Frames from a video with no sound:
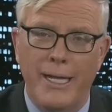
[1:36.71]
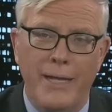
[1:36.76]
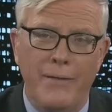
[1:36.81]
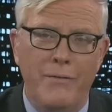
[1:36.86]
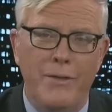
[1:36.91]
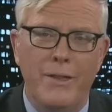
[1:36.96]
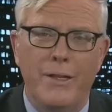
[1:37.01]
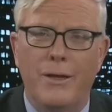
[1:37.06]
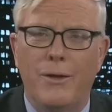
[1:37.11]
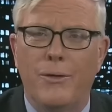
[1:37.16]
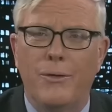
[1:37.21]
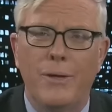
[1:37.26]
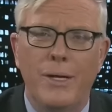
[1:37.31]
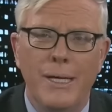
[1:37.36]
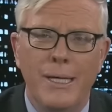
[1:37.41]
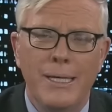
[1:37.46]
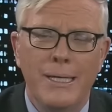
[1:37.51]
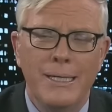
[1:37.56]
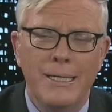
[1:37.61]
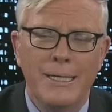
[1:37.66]
even though
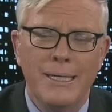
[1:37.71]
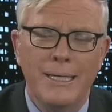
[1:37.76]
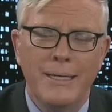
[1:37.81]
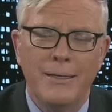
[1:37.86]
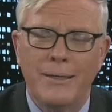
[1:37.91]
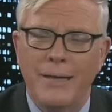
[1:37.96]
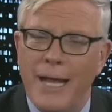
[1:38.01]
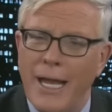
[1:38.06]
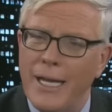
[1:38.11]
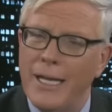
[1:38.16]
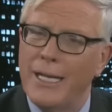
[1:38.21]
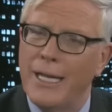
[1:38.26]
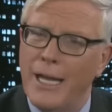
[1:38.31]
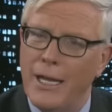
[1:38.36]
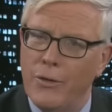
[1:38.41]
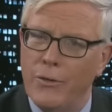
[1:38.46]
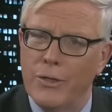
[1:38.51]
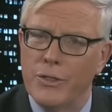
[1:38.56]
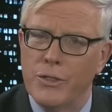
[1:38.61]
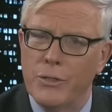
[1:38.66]
it's kind of
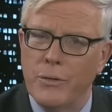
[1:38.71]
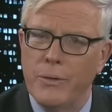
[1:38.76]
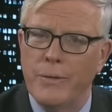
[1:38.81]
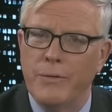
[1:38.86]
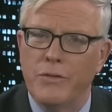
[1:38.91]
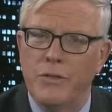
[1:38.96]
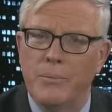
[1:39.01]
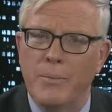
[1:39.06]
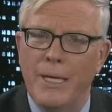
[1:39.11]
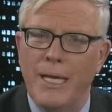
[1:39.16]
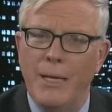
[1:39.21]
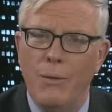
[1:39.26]
counterintuitive to me.